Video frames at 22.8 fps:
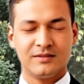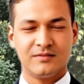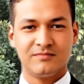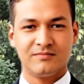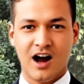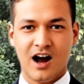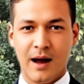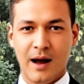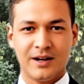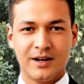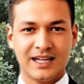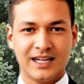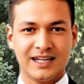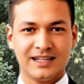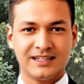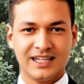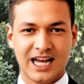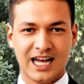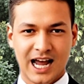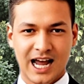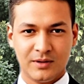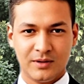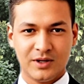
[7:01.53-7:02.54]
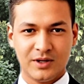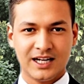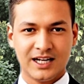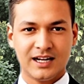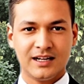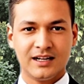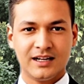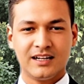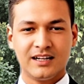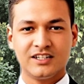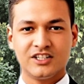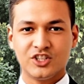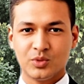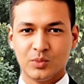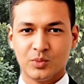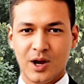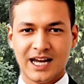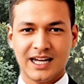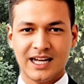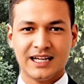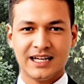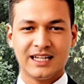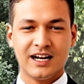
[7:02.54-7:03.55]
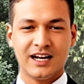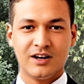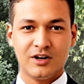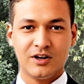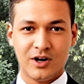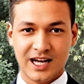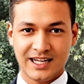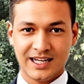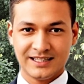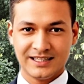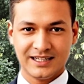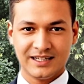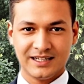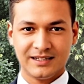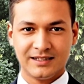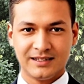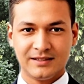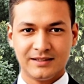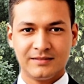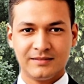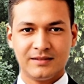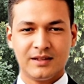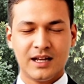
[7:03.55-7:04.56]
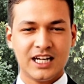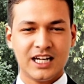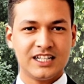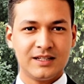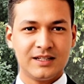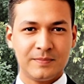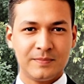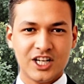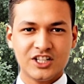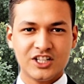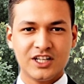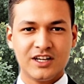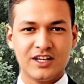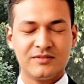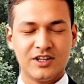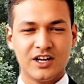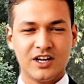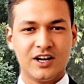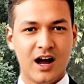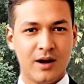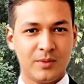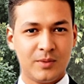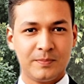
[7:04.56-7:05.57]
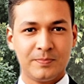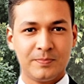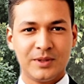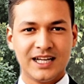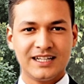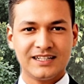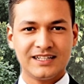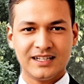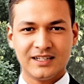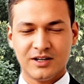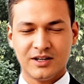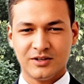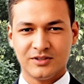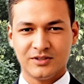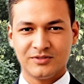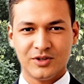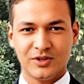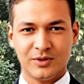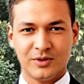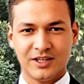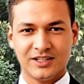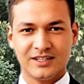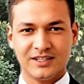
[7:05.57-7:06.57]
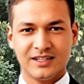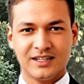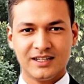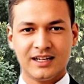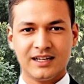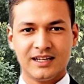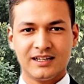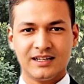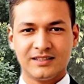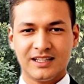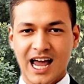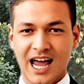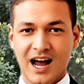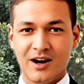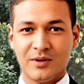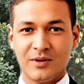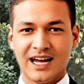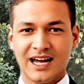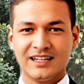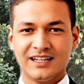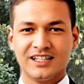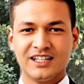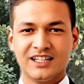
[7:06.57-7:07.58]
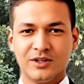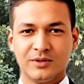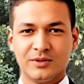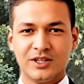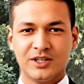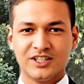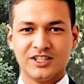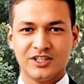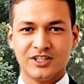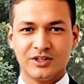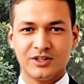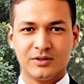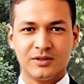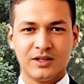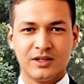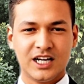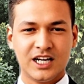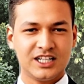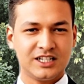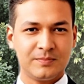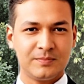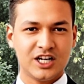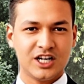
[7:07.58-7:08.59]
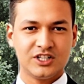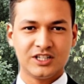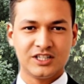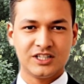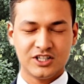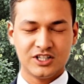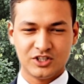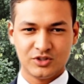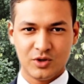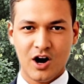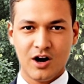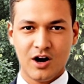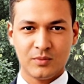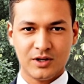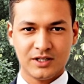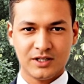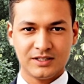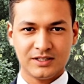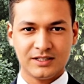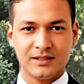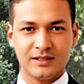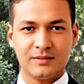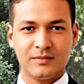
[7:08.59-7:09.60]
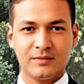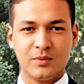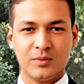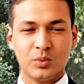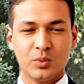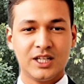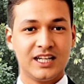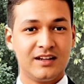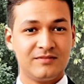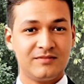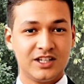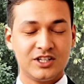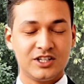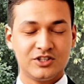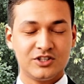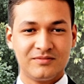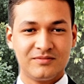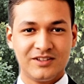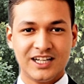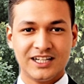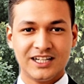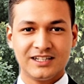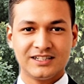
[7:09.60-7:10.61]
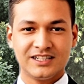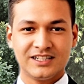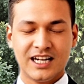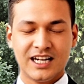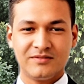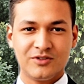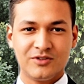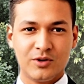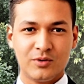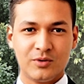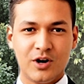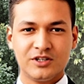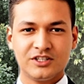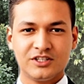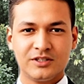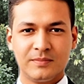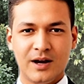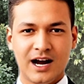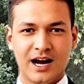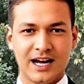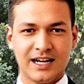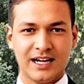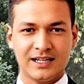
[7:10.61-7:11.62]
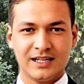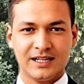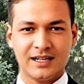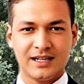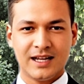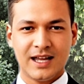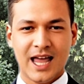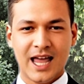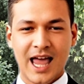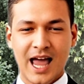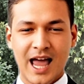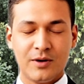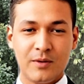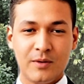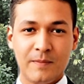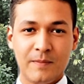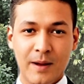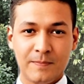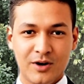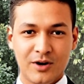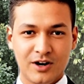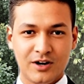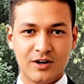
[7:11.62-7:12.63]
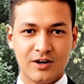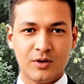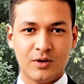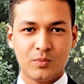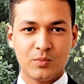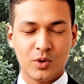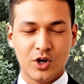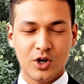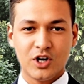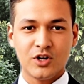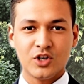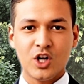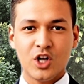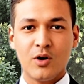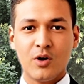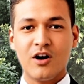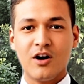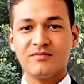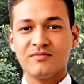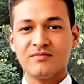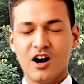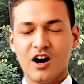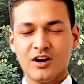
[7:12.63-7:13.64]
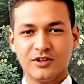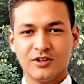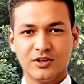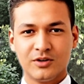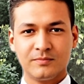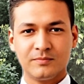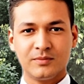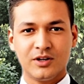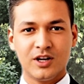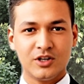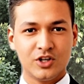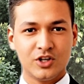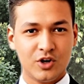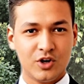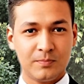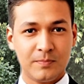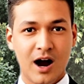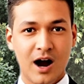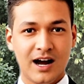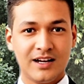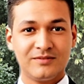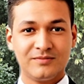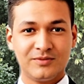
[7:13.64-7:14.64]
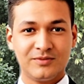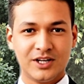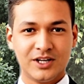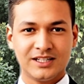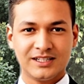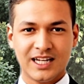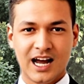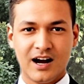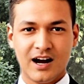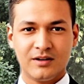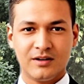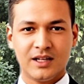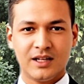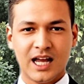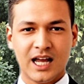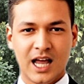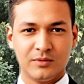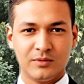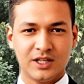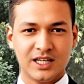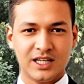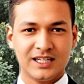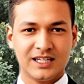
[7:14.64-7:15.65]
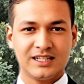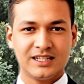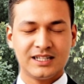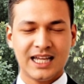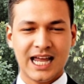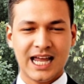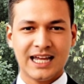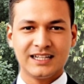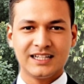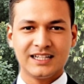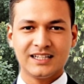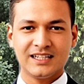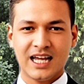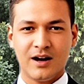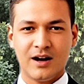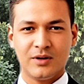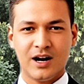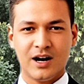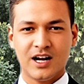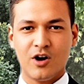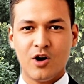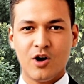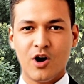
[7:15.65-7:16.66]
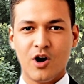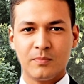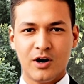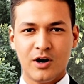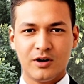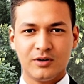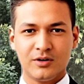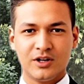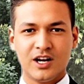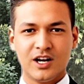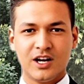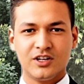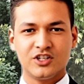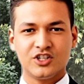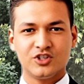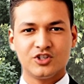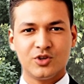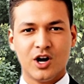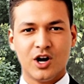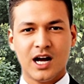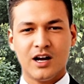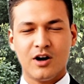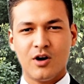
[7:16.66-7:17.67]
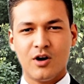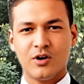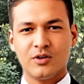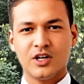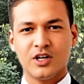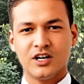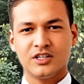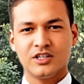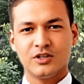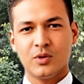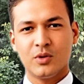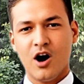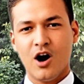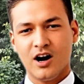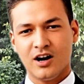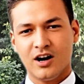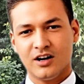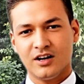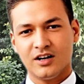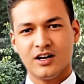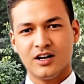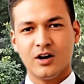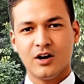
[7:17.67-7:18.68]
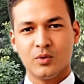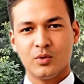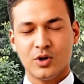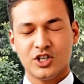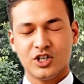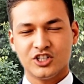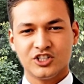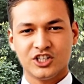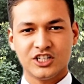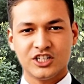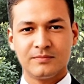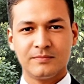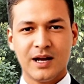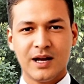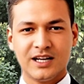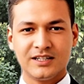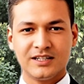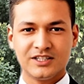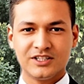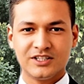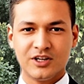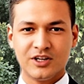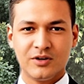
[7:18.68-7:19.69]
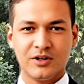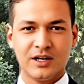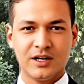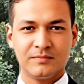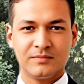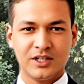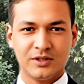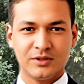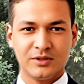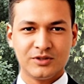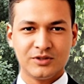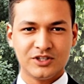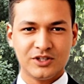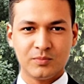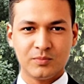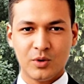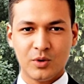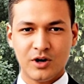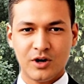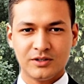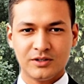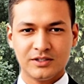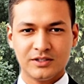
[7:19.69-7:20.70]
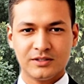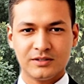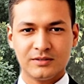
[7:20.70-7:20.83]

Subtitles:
Vomiting, diarrhea, sweating like crazy. Especially if they're not replacing those fluids. Diuretics can do it too, especially the strong ones. We give intravenous like furosemide. And remember, when you're low on volume, your body freaks out and releases antidiuretic hormone to try and hold on to water, which just makes the sodium dilution worse.